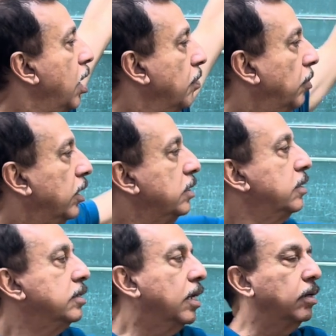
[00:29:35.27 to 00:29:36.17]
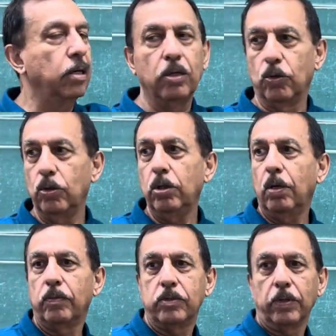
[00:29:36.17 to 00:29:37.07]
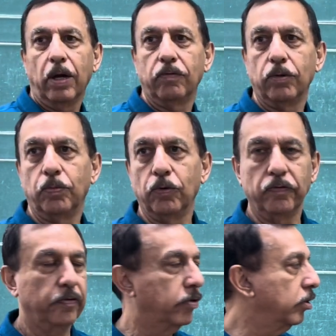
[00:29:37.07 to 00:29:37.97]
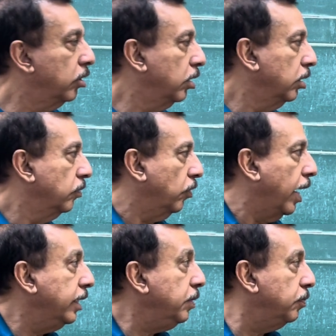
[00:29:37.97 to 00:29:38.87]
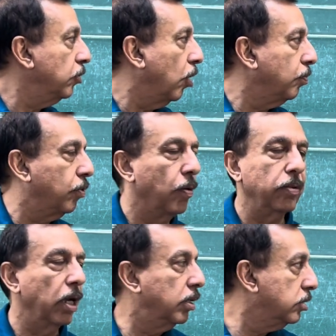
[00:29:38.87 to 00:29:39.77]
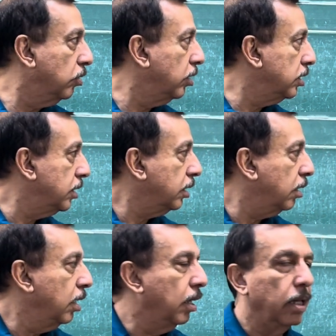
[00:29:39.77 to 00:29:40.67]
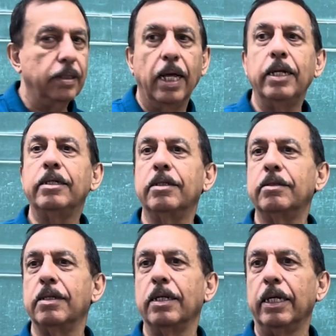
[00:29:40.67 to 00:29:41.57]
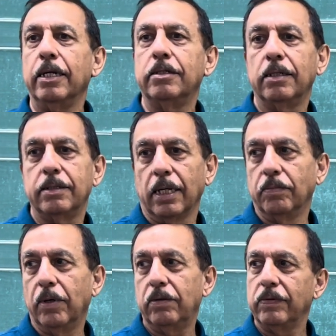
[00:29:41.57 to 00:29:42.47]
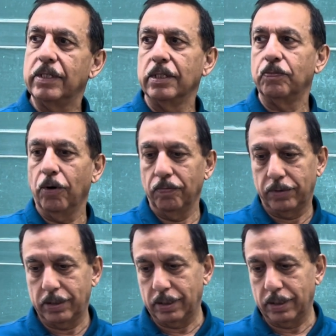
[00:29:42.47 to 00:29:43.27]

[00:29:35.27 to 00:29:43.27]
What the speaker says: But it's a general rule which we have to prove. For any non-prompt null geodesic, there exists an initial segment which is prompt.